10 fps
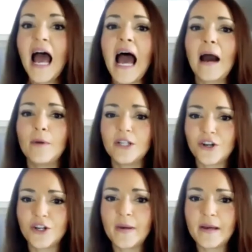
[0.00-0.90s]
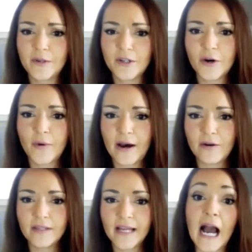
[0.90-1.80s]
How much are you able to go
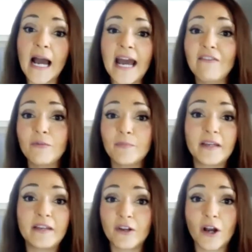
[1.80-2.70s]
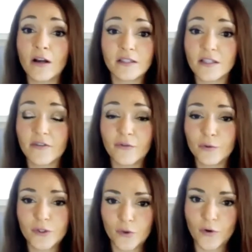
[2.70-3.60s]
out? Like I haven't been on to the
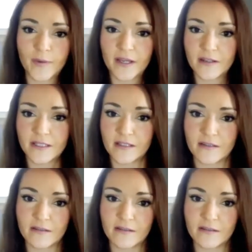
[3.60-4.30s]
food store because